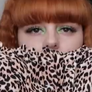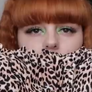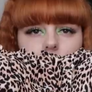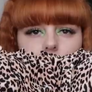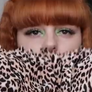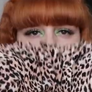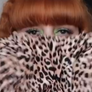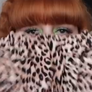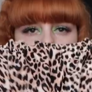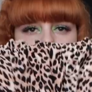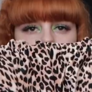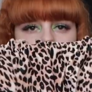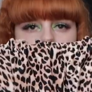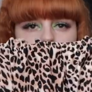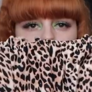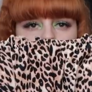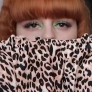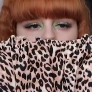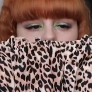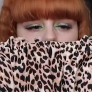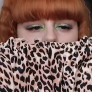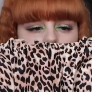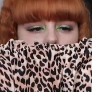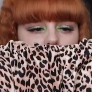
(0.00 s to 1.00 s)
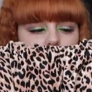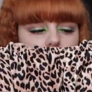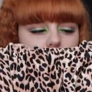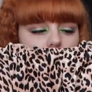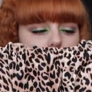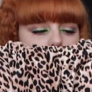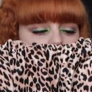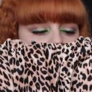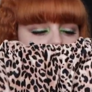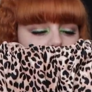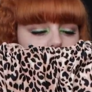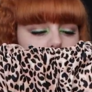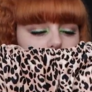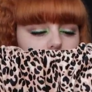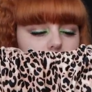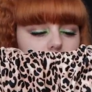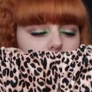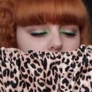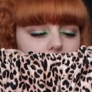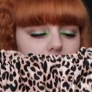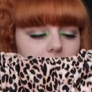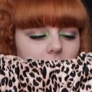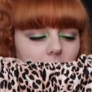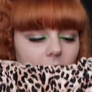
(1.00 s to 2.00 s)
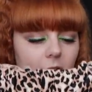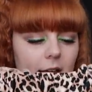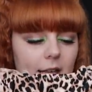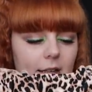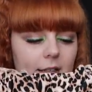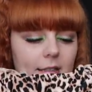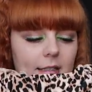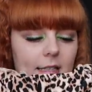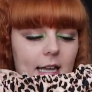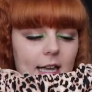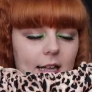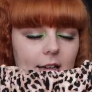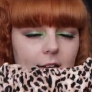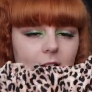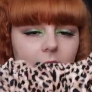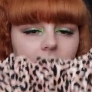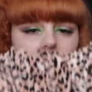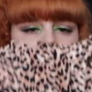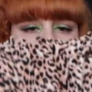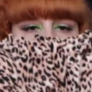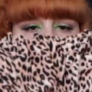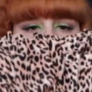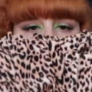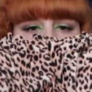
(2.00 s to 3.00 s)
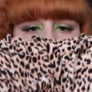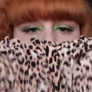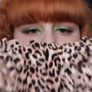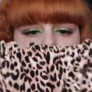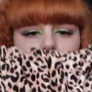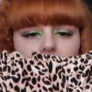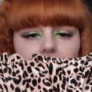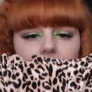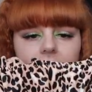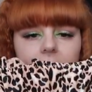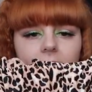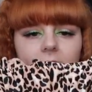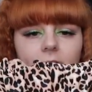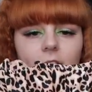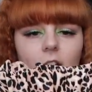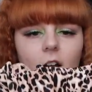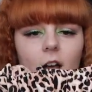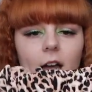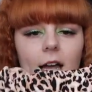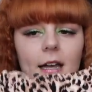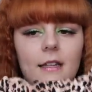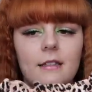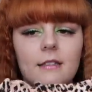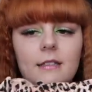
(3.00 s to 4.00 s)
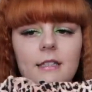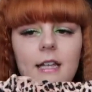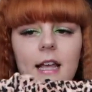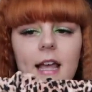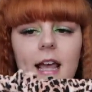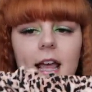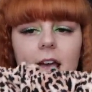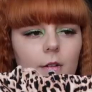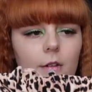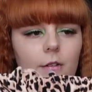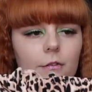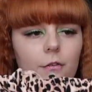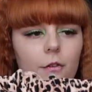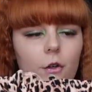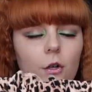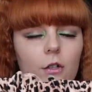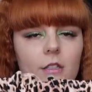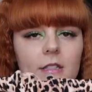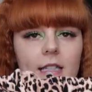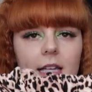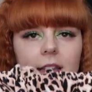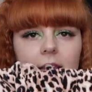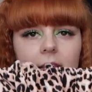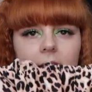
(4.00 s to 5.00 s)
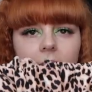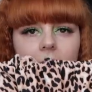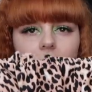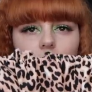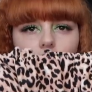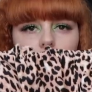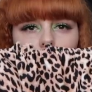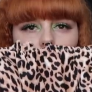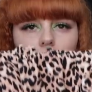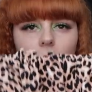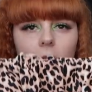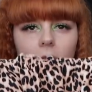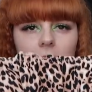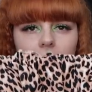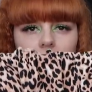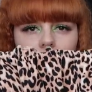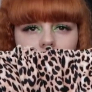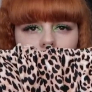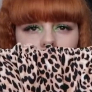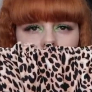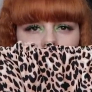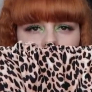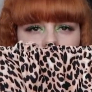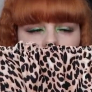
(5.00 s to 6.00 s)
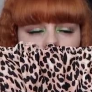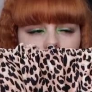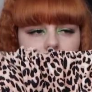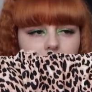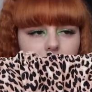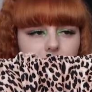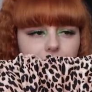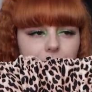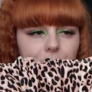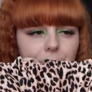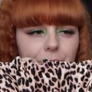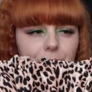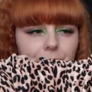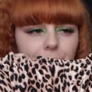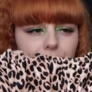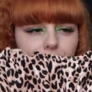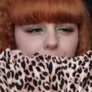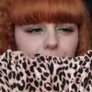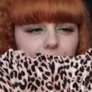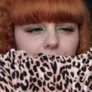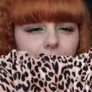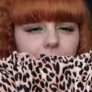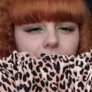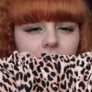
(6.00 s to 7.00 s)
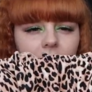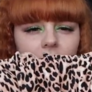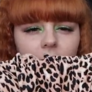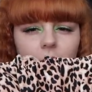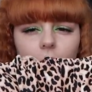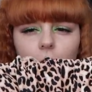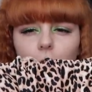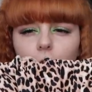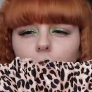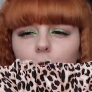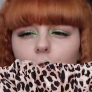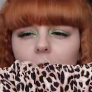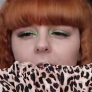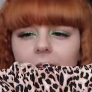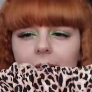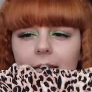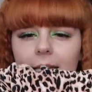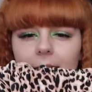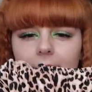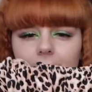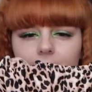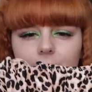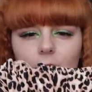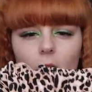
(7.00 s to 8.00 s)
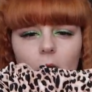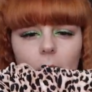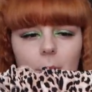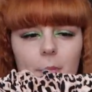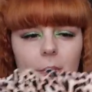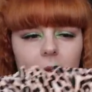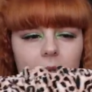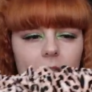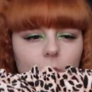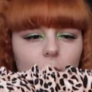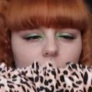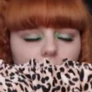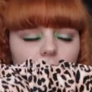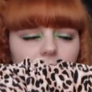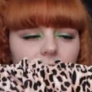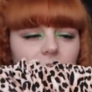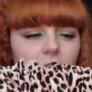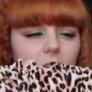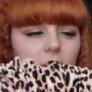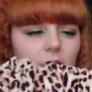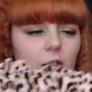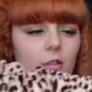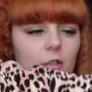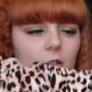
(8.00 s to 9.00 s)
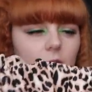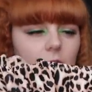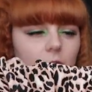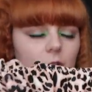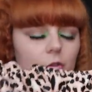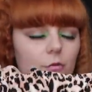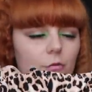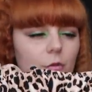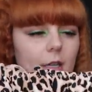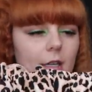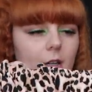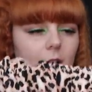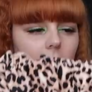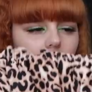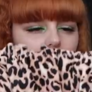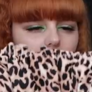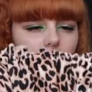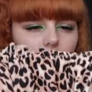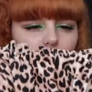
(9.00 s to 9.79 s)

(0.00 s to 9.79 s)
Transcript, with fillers: The top is a bandeau style, which I do really like, because again you don't get tan lines. I forgot to say the outer part has like frilly type bits, which I think is really nice.